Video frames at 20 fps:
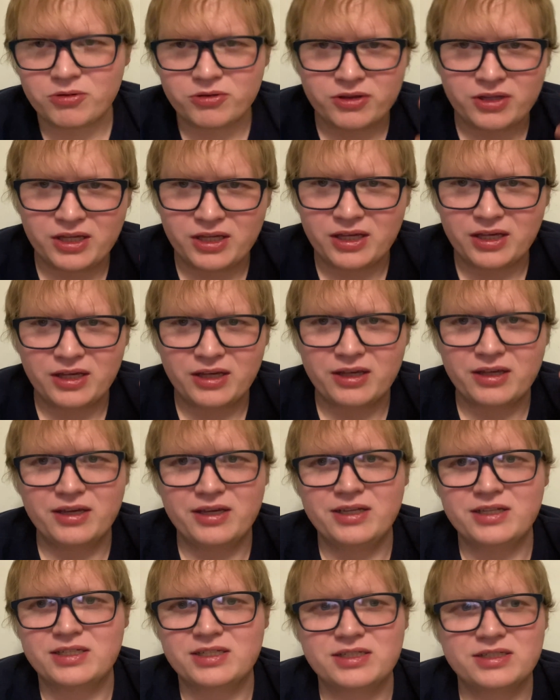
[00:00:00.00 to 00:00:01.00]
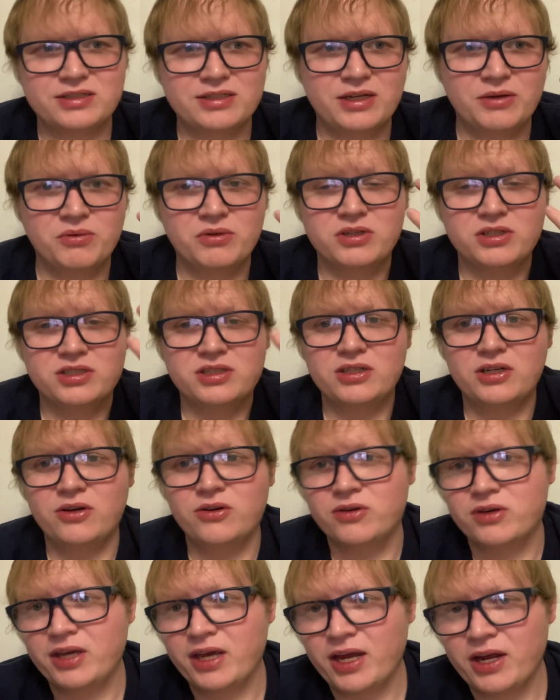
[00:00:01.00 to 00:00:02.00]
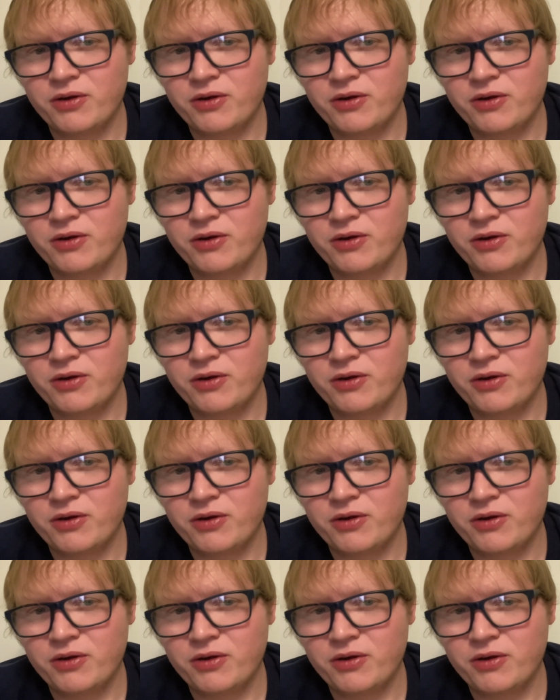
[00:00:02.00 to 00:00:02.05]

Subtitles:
thinking it was okay.